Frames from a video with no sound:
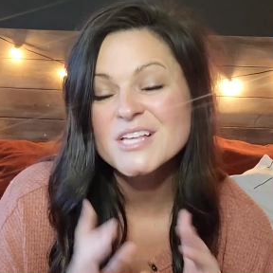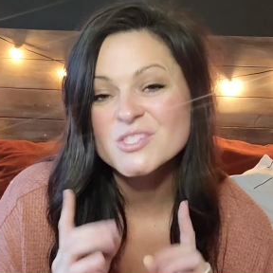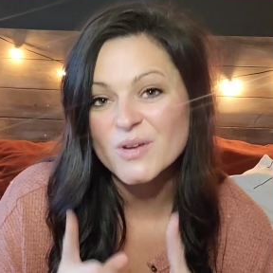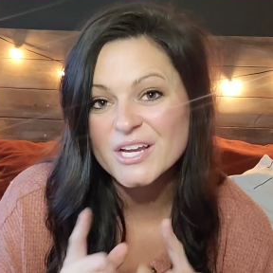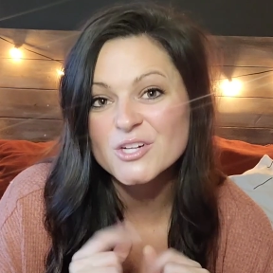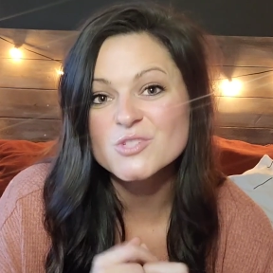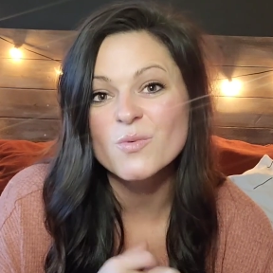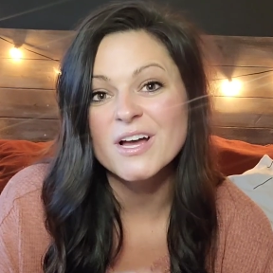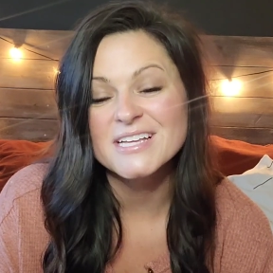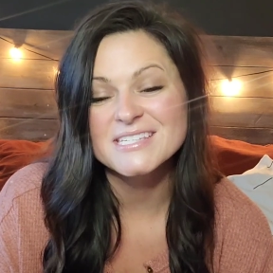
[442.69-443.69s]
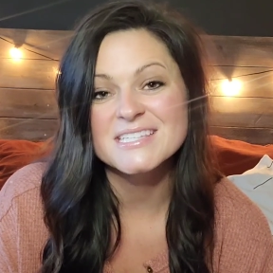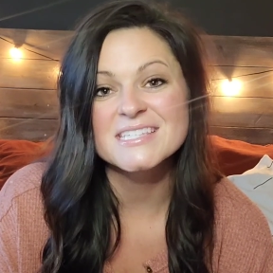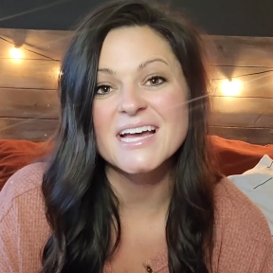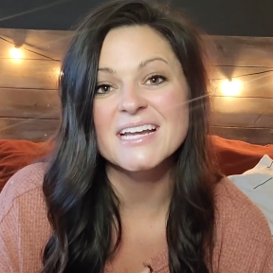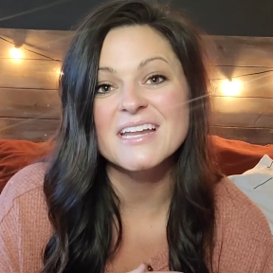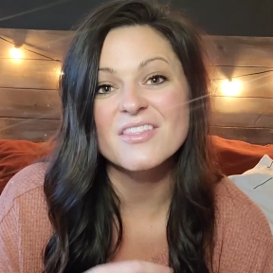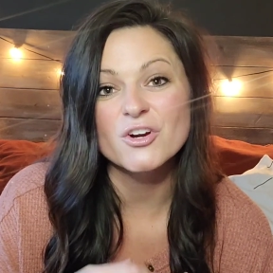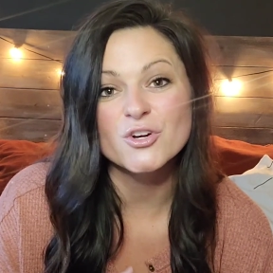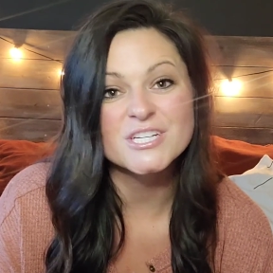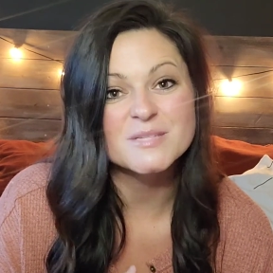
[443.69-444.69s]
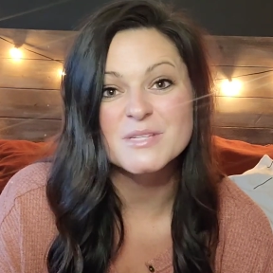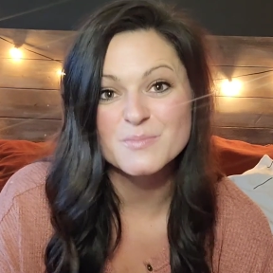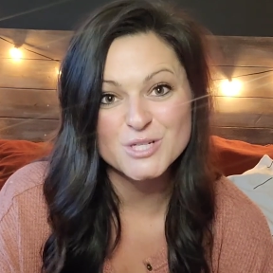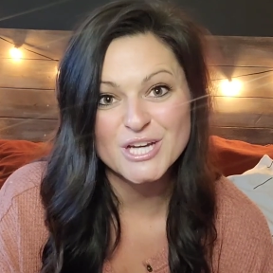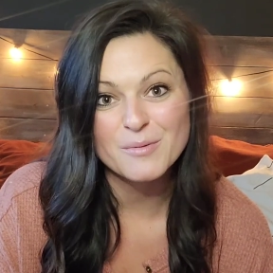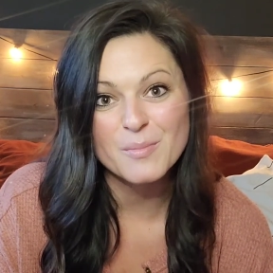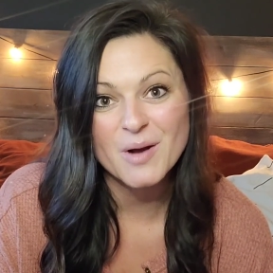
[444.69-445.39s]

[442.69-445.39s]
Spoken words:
So here's what is inside their Christmas pajama